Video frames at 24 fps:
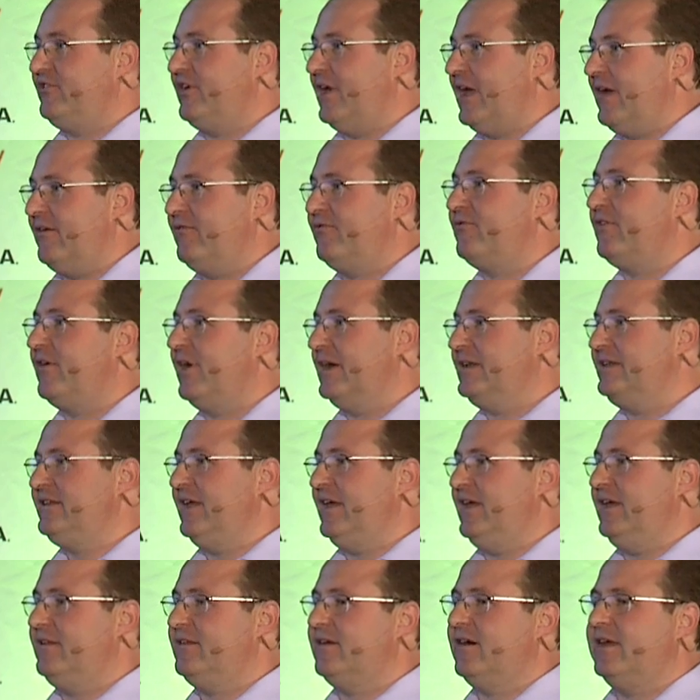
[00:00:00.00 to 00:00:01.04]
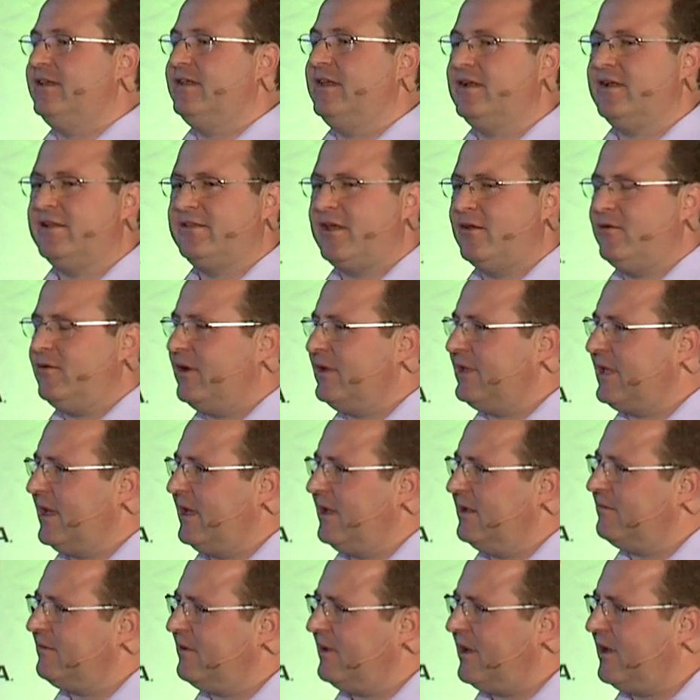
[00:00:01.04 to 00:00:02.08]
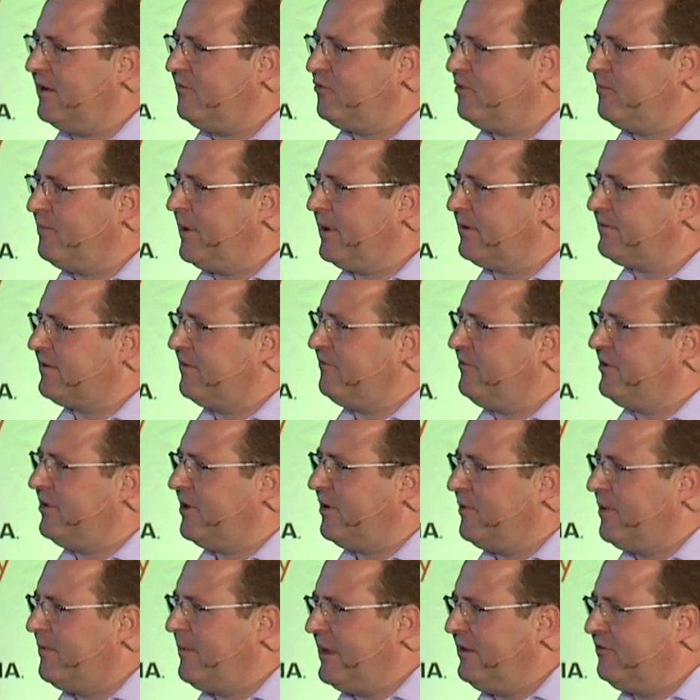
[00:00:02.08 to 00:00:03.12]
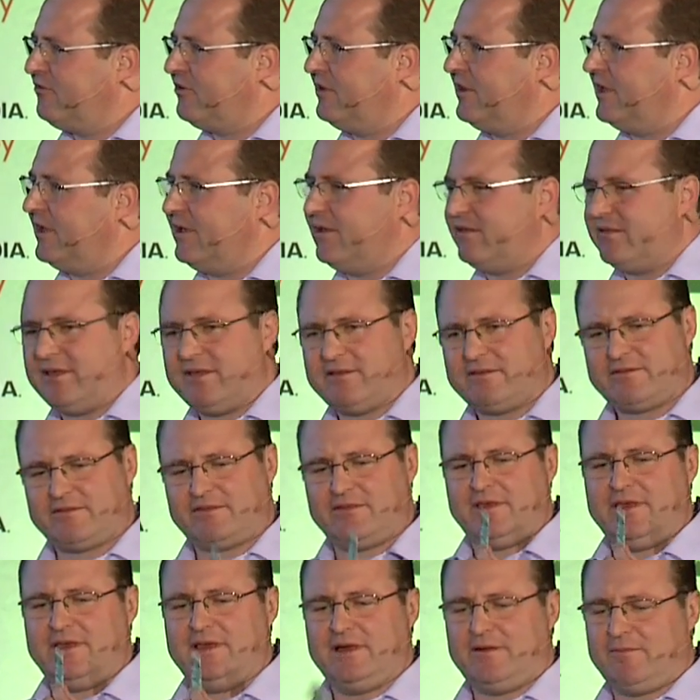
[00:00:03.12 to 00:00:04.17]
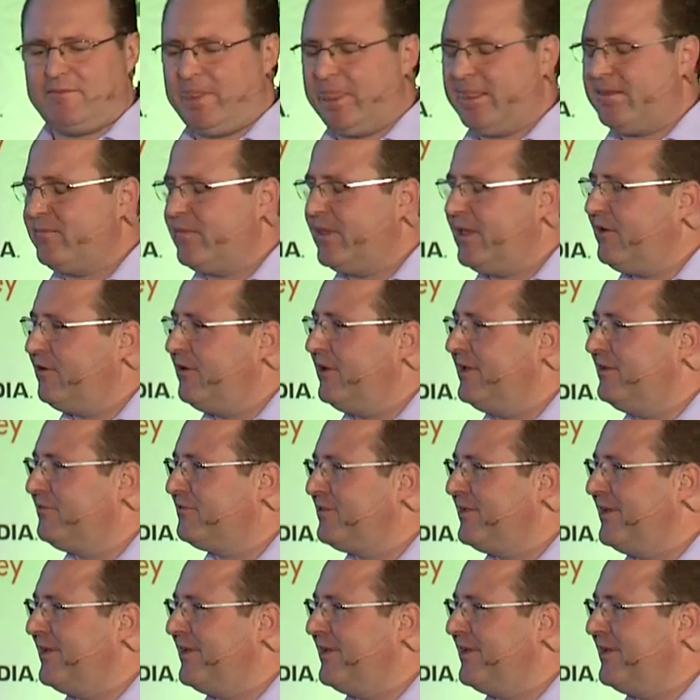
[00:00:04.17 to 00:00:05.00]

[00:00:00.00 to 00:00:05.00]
Jeff. Yeah. I did. I did. I don't. I get hundred bucks every time I mention it. That's the um, there it is. There.